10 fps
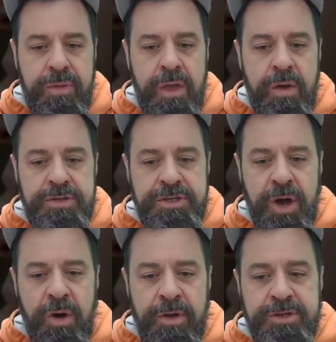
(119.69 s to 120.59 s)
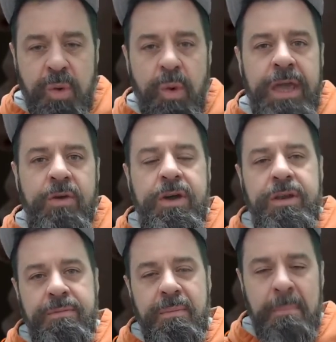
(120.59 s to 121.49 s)
So there's a way you
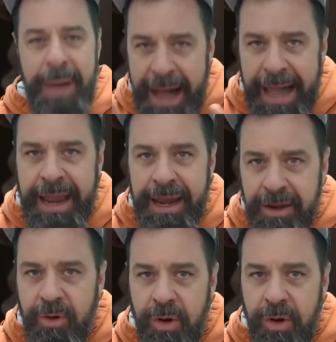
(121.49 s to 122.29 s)
can mine, quote